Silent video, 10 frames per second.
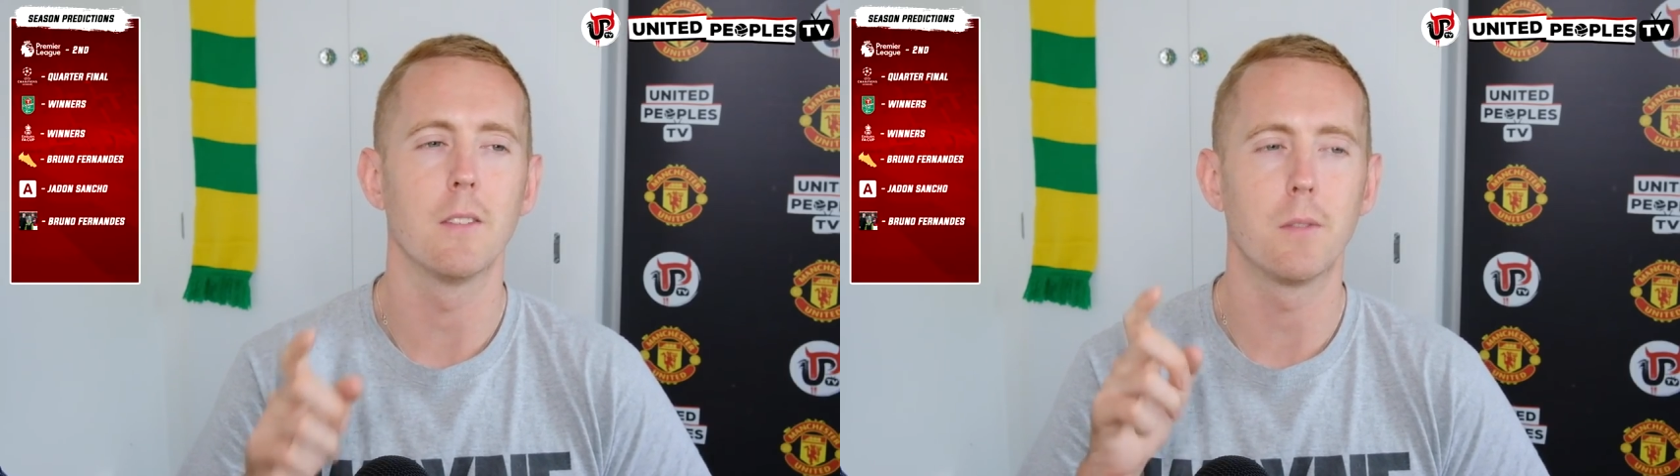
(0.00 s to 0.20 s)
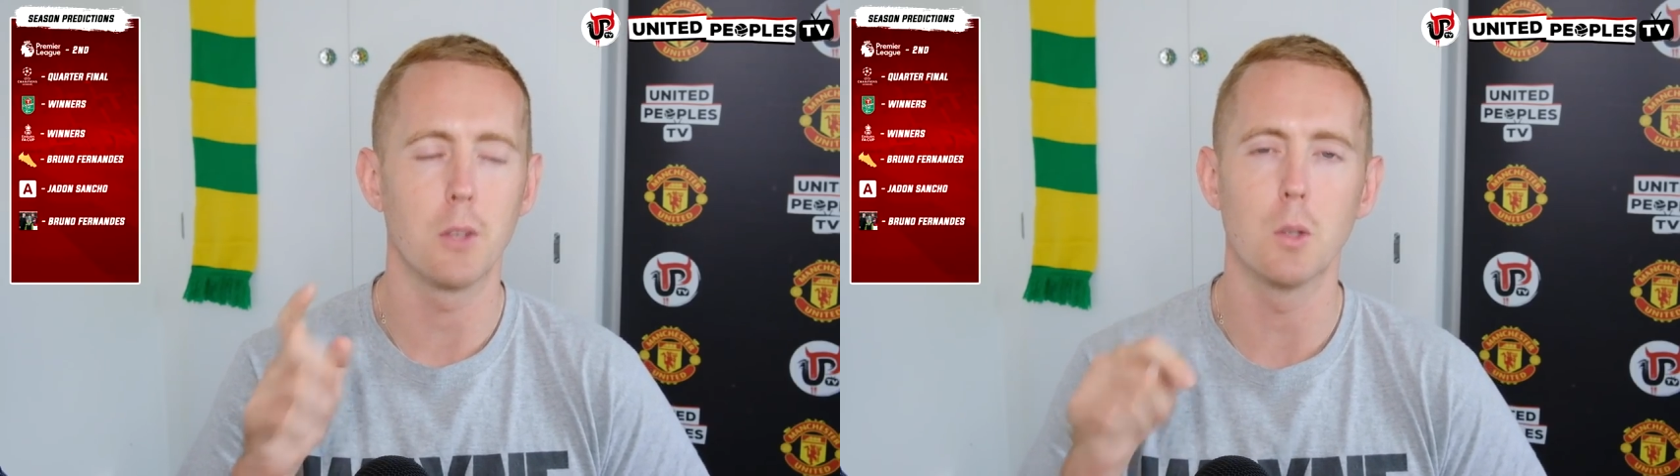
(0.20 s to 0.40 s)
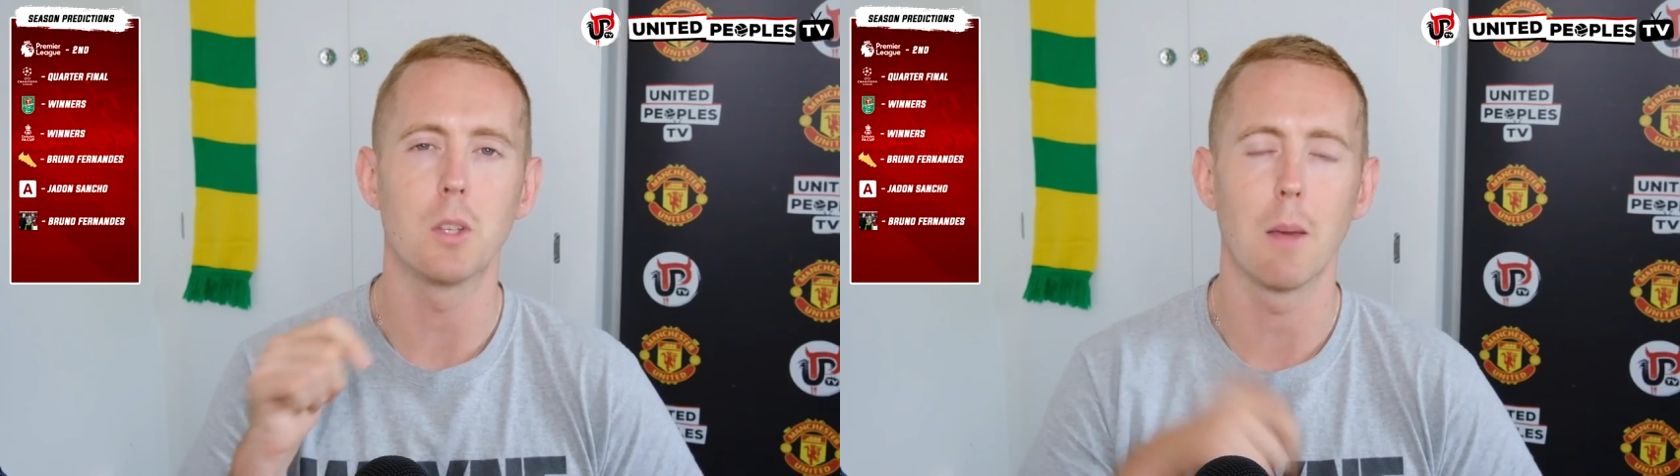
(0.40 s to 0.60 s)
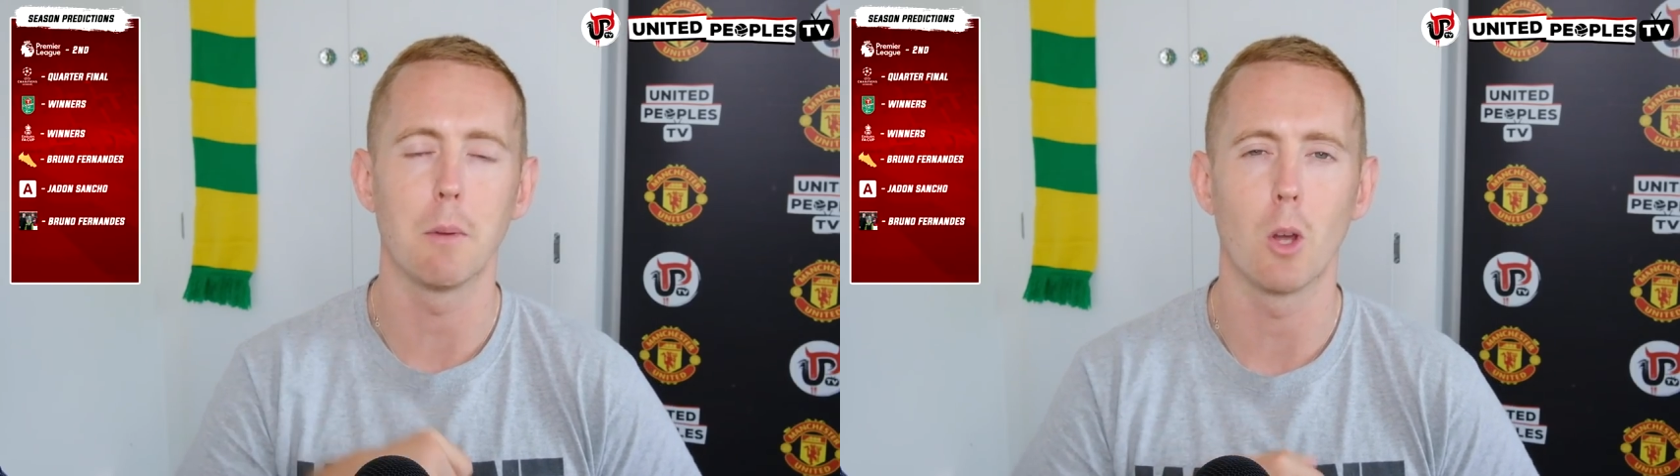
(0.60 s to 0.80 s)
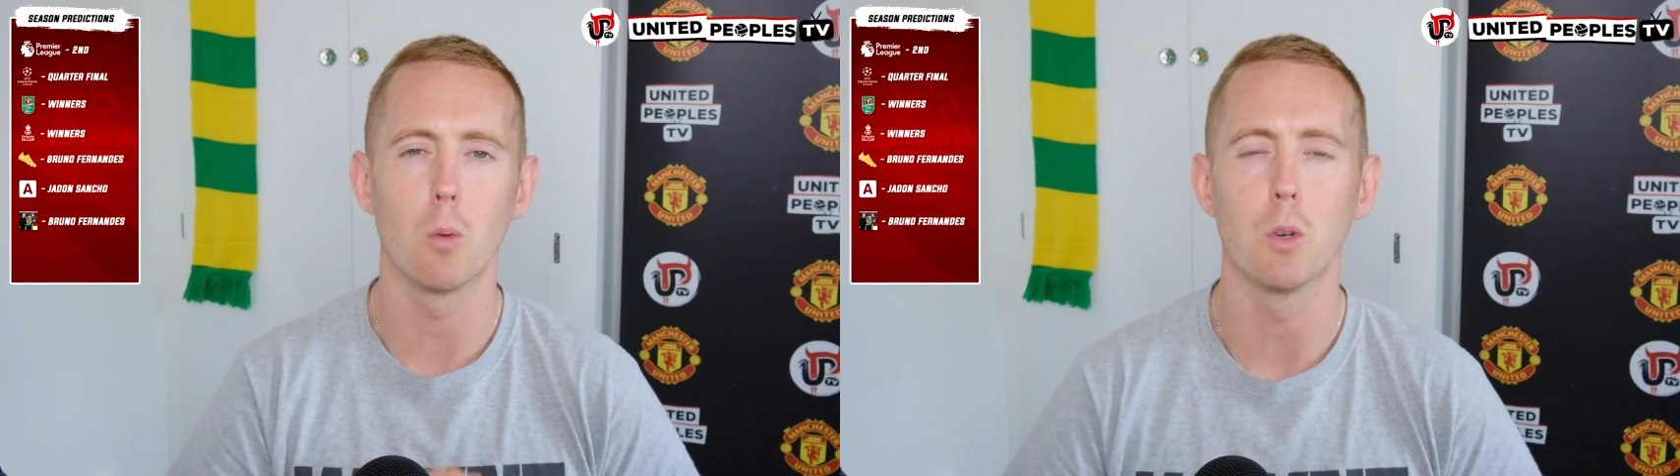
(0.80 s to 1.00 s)
for you to let me
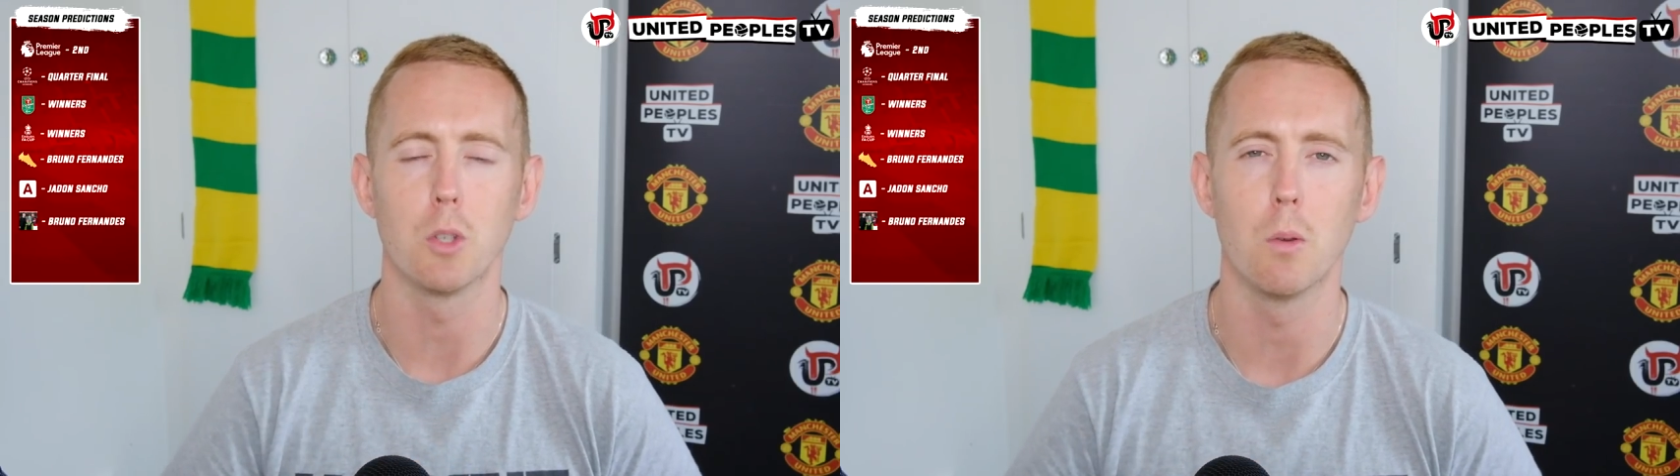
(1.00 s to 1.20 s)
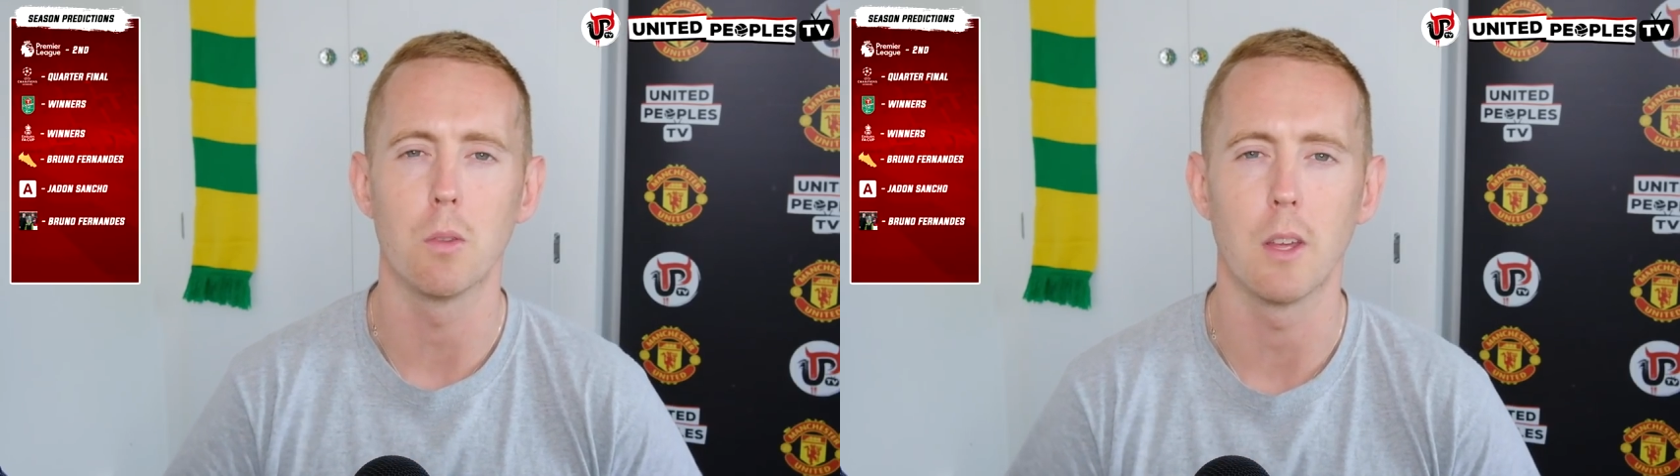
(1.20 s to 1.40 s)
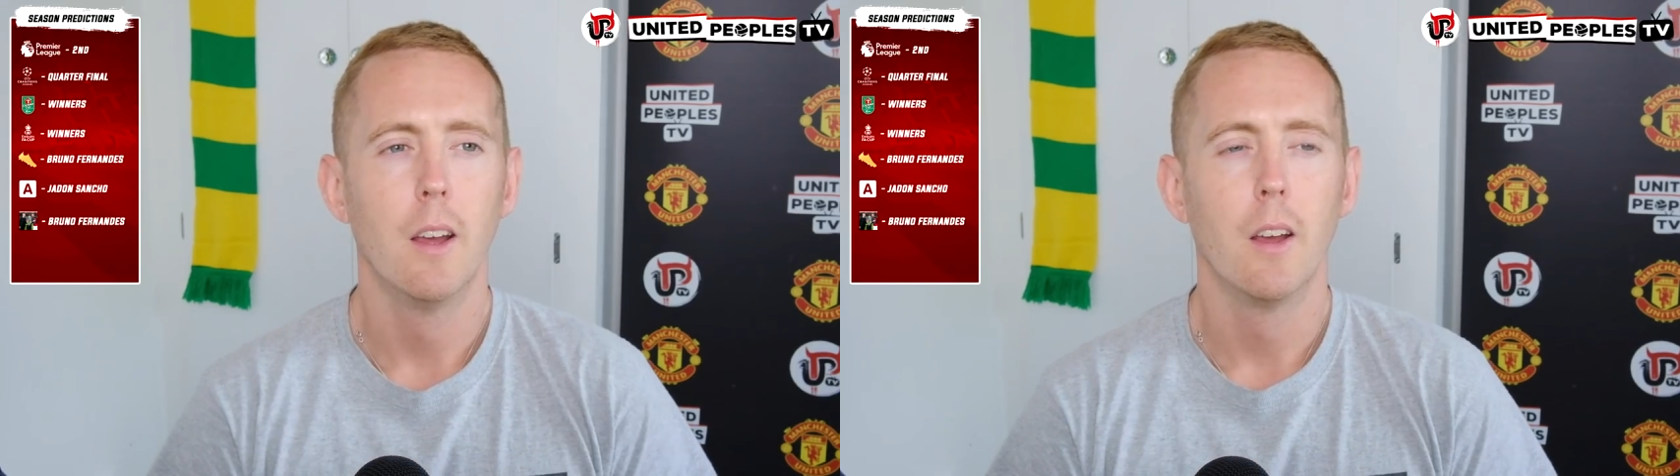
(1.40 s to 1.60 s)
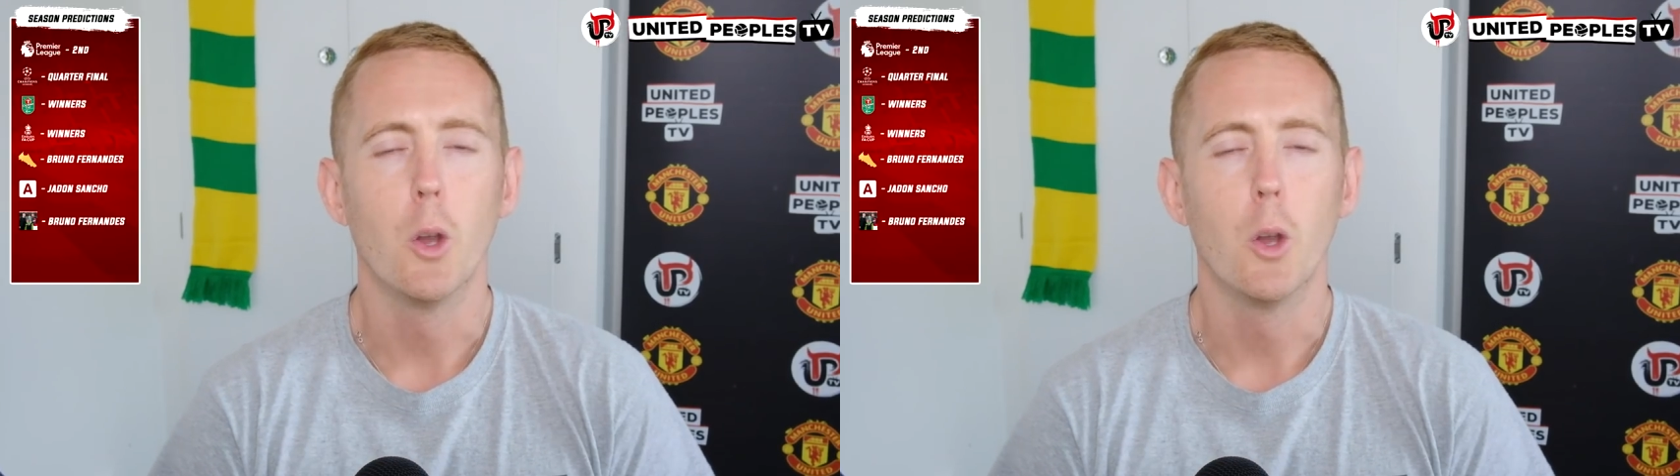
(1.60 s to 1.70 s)
know what you think.